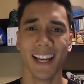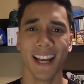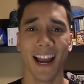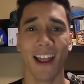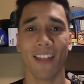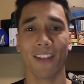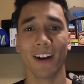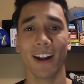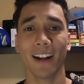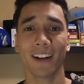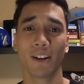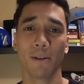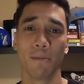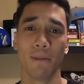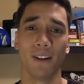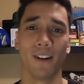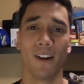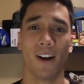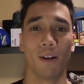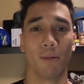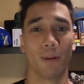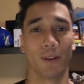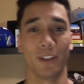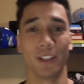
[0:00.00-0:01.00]
And then I come
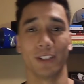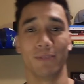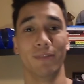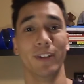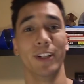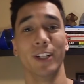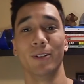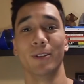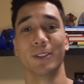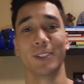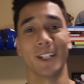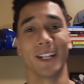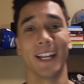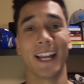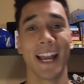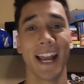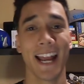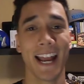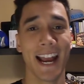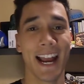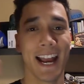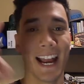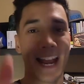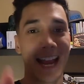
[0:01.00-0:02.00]
along with this video and say,
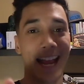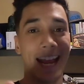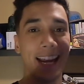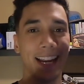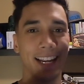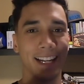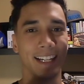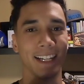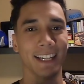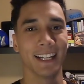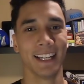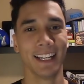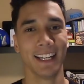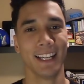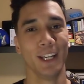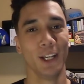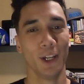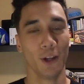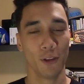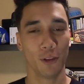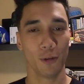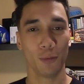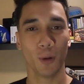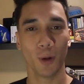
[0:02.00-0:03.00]
hey,
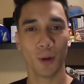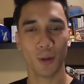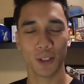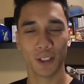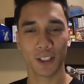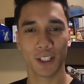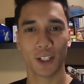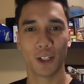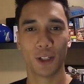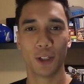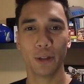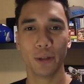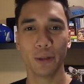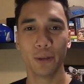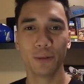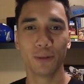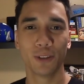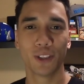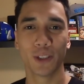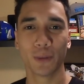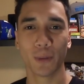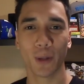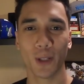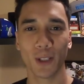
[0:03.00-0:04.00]
the world is
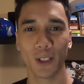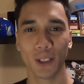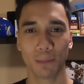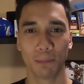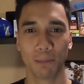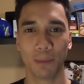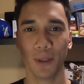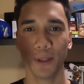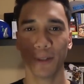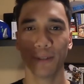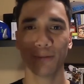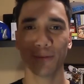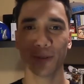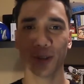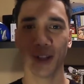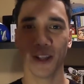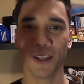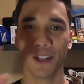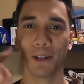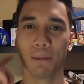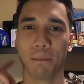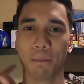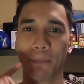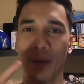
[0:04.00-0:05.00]
huge, the world is beautiful,
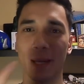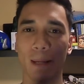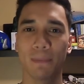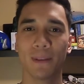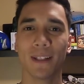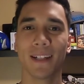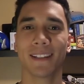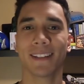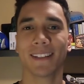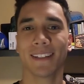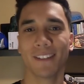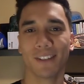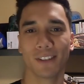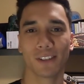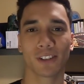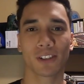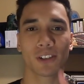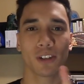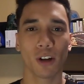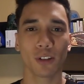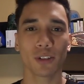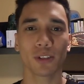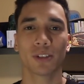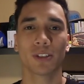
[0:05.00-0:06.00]
there are people out there, there's
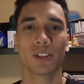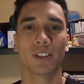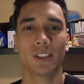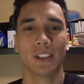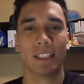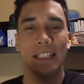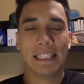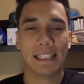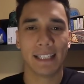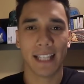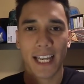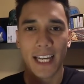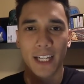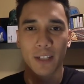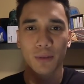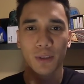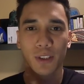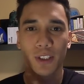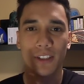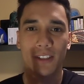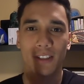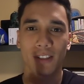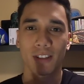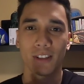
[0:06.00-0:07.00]
cultures to see,
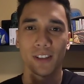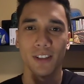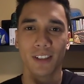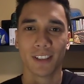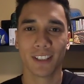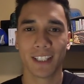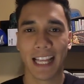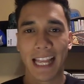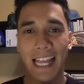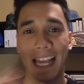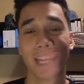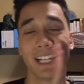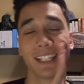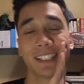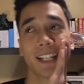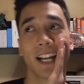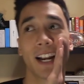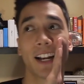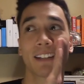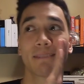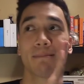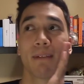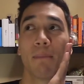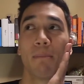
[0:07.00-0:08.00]
languages to learn. Shout
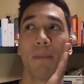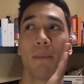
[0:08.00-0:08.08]
out to my